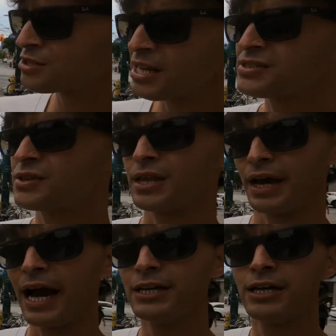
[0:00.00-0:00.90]
So that's the
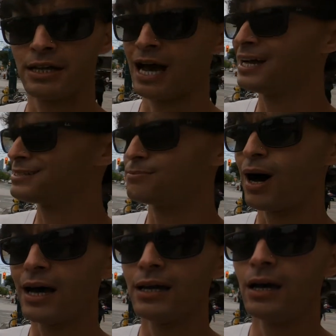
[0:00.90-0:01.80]
thing. I did
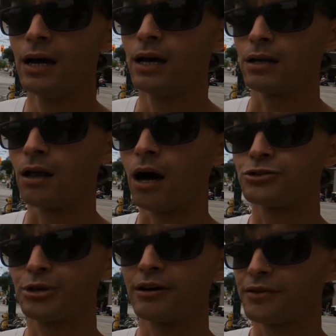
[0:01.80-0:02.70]
my
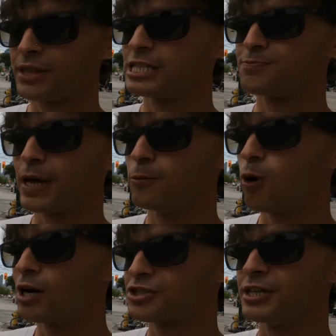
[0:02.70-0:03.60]
laundry. Everything's been
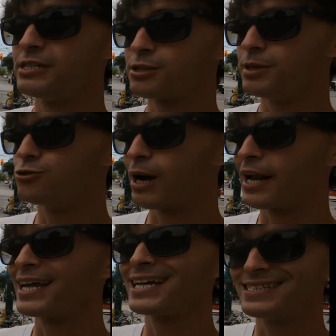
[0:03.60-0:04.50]
washed. It needs to be dried.
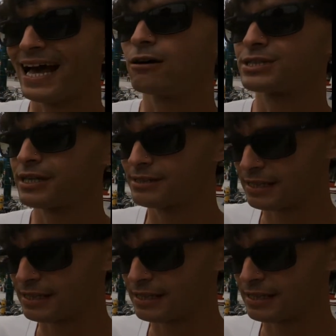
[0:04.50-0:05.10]
I get downstairs,